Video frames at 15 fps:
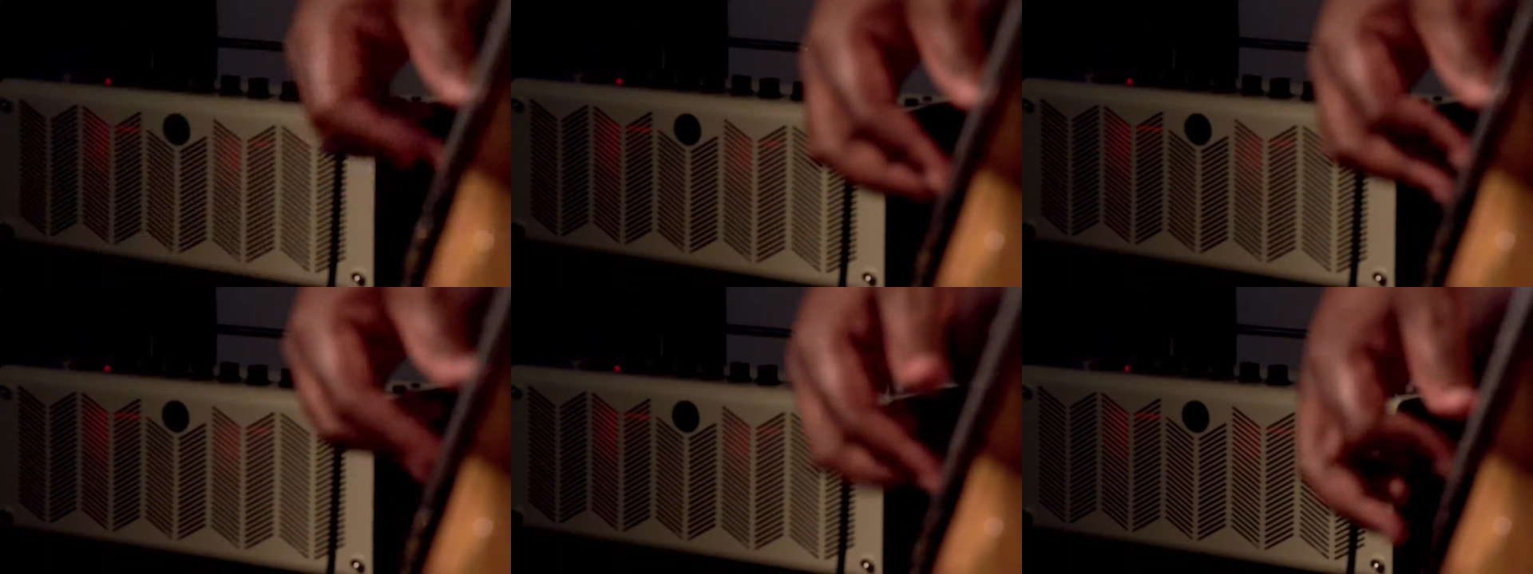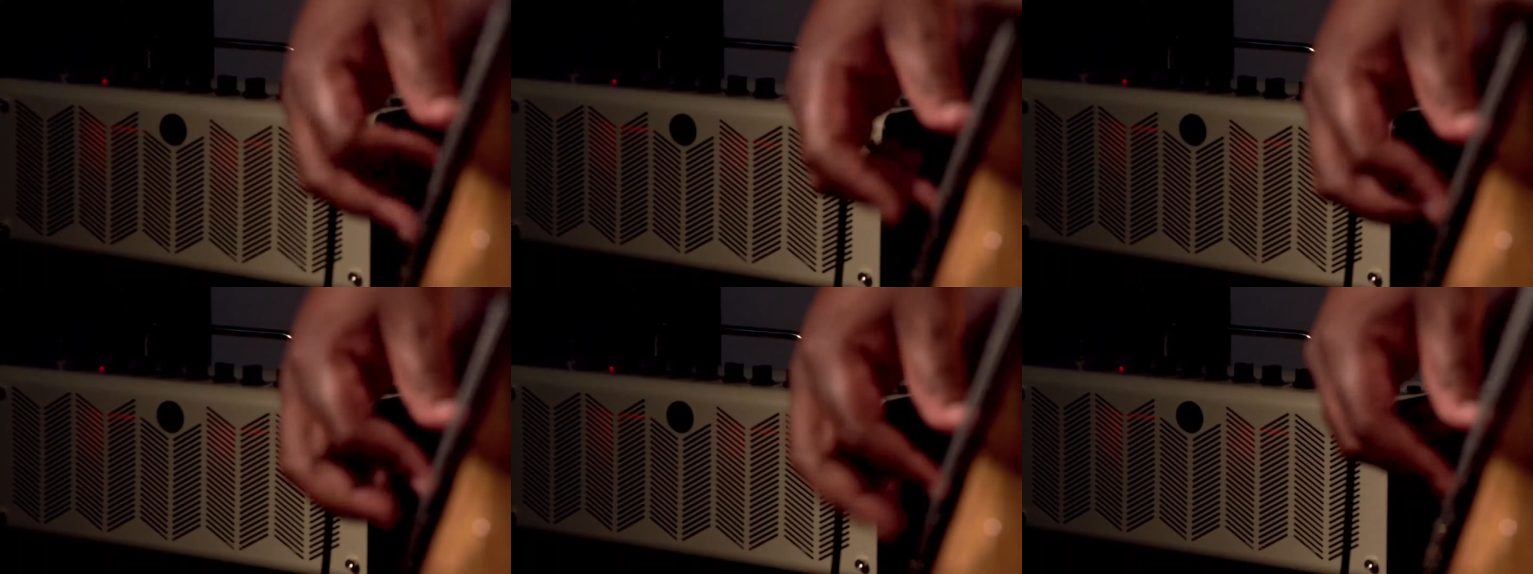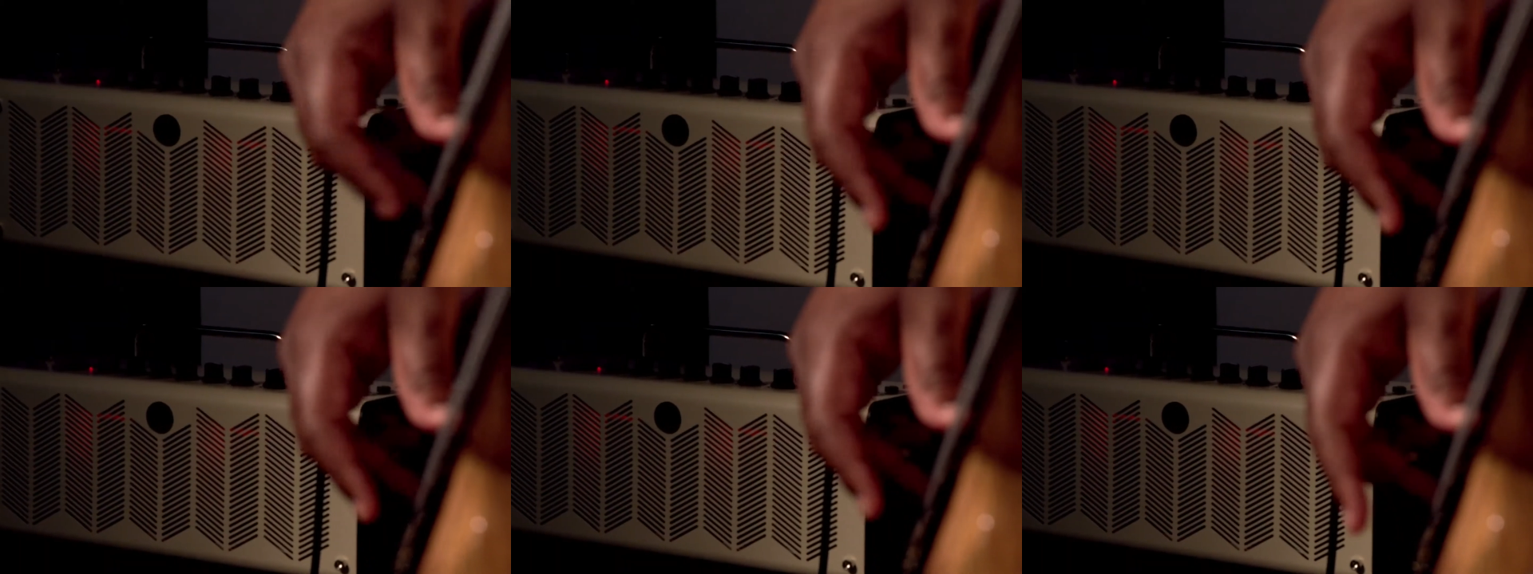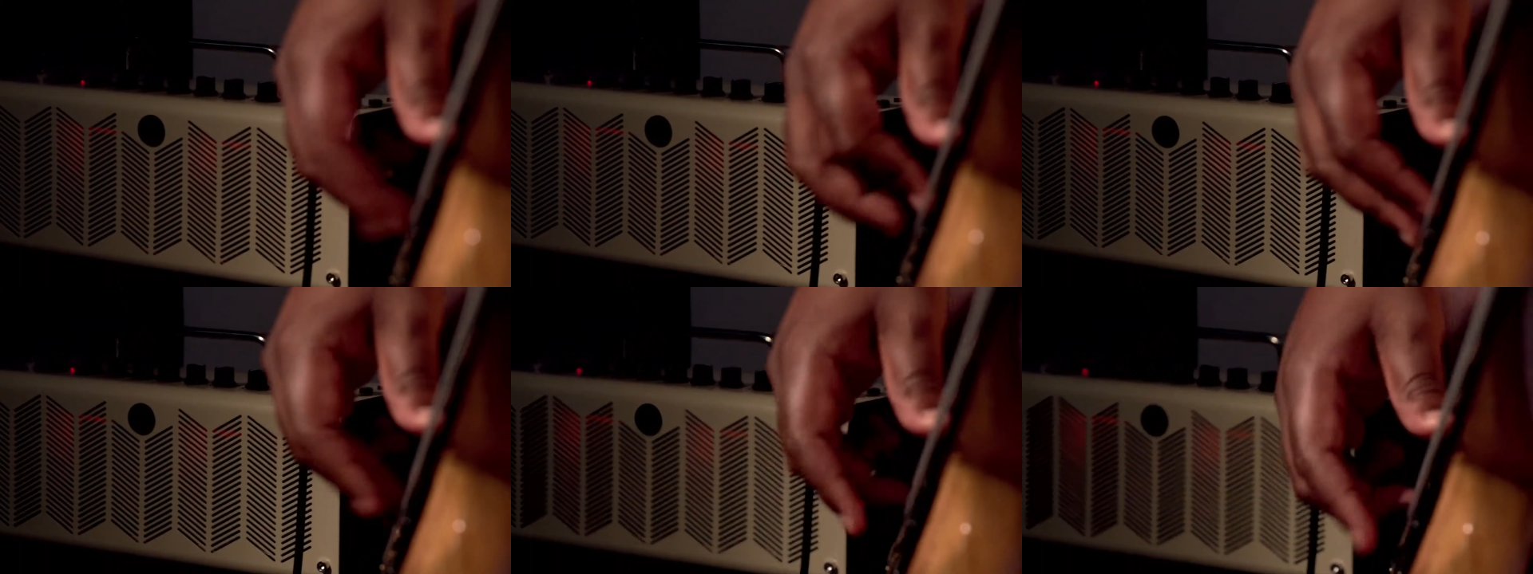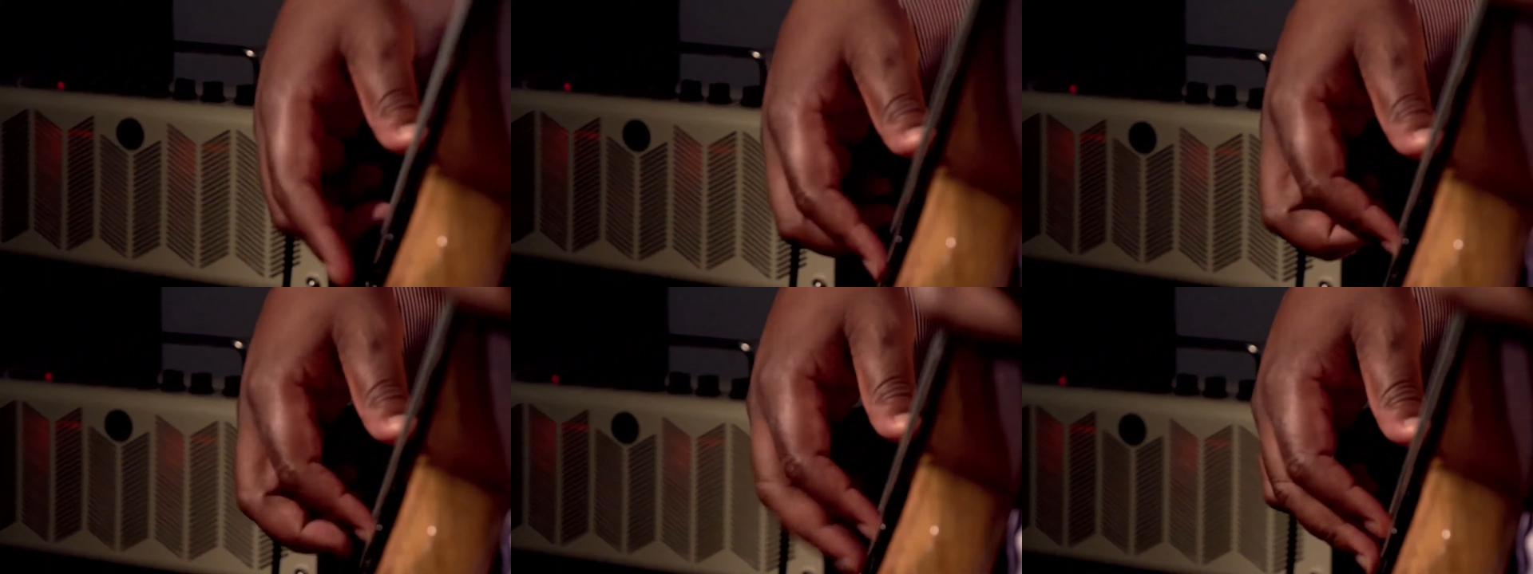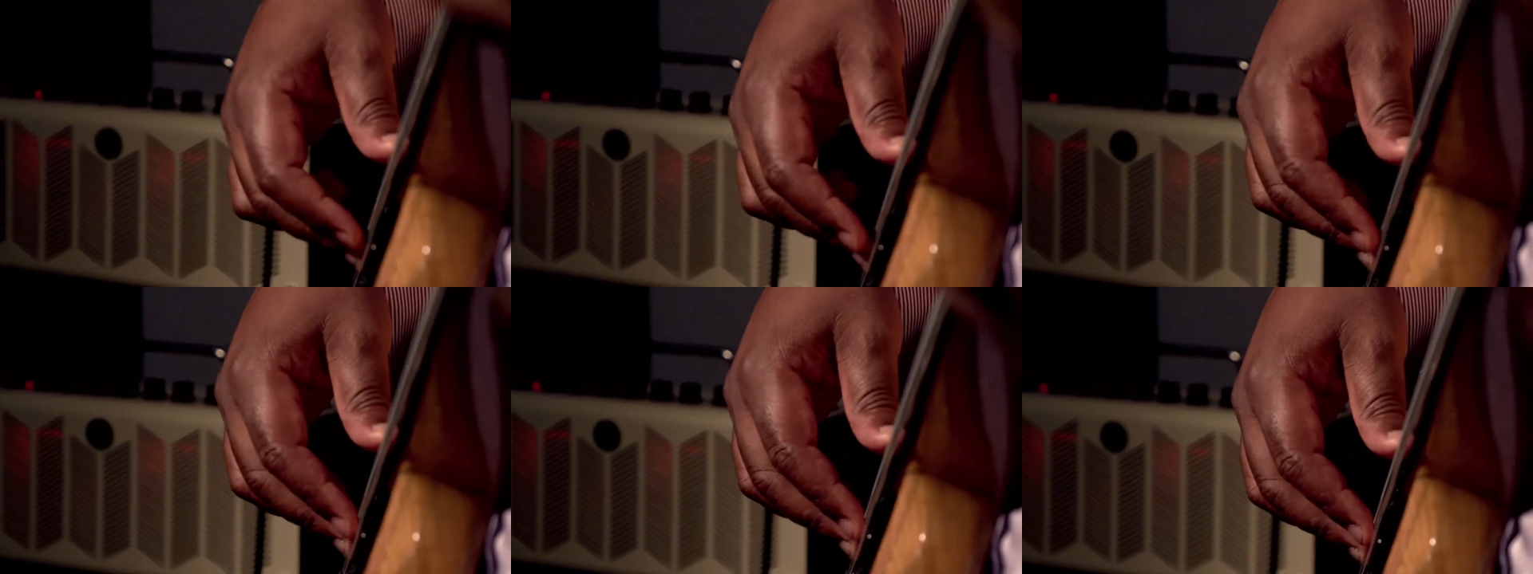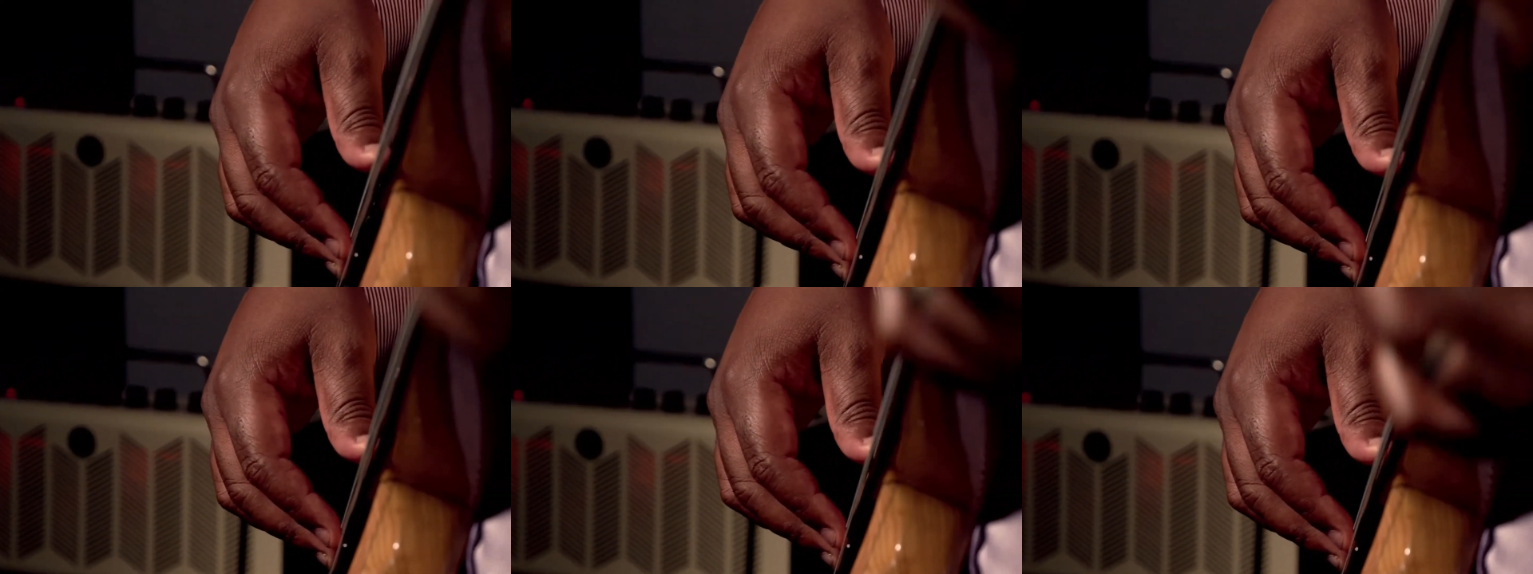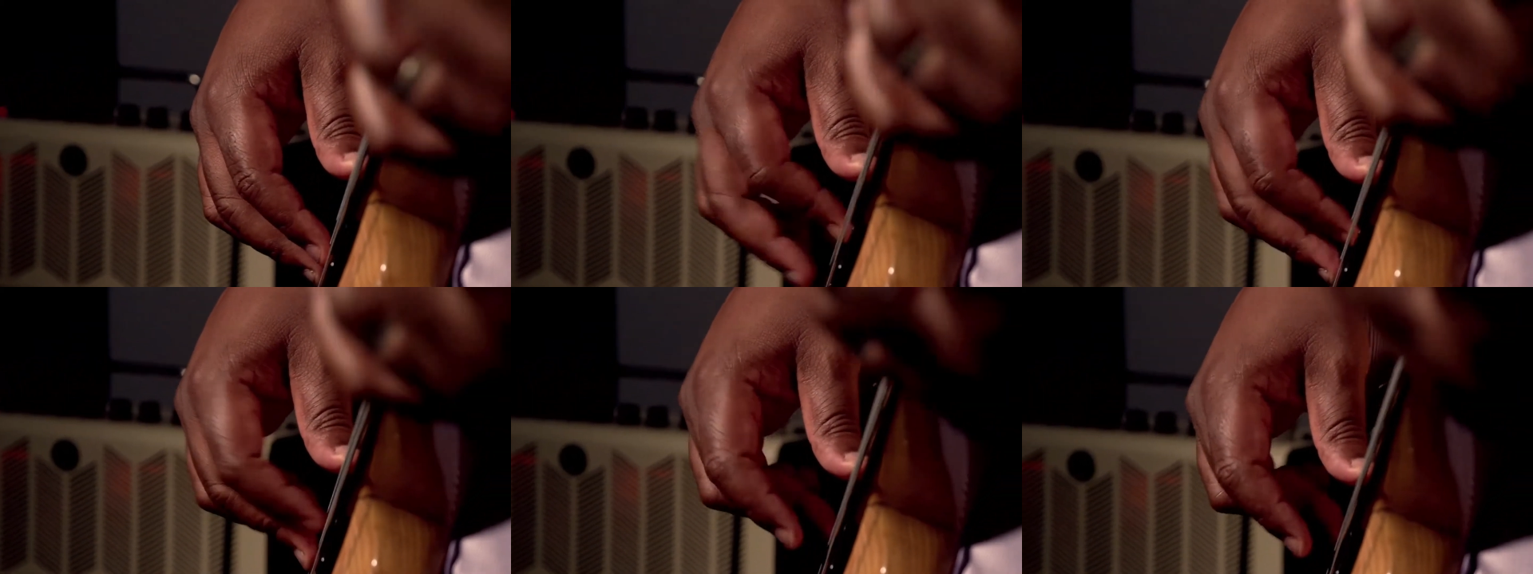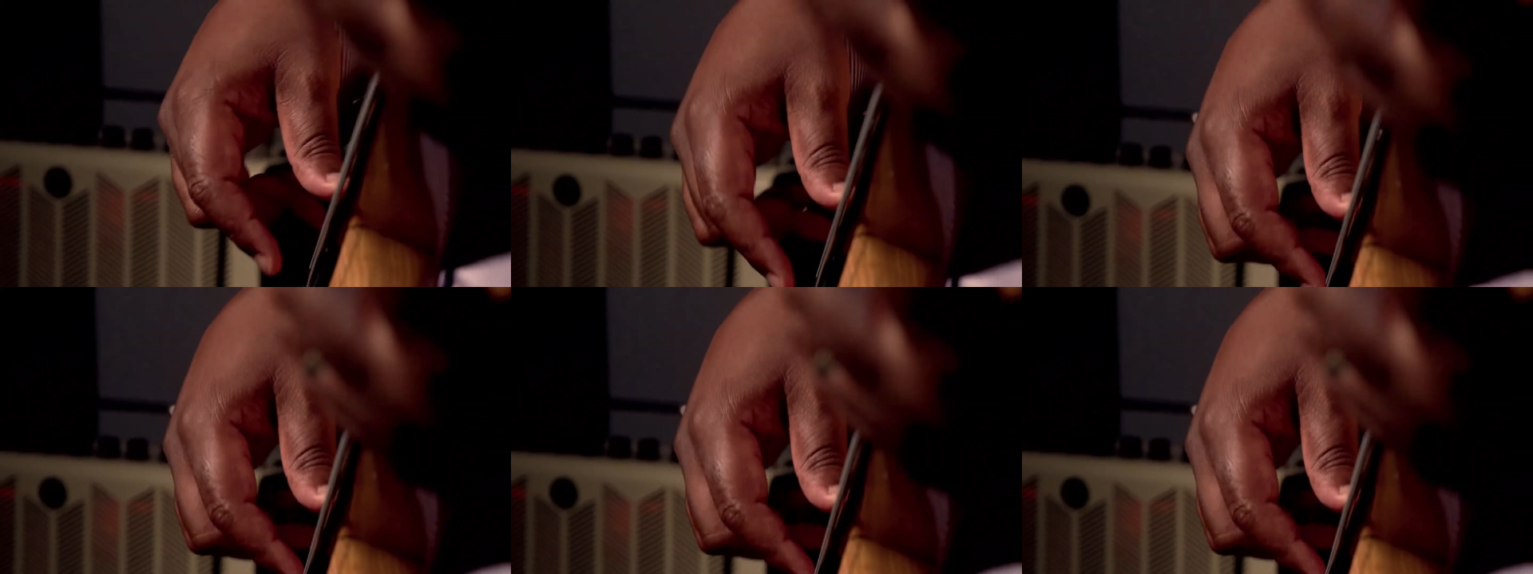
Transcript: [unreadable: no face in view]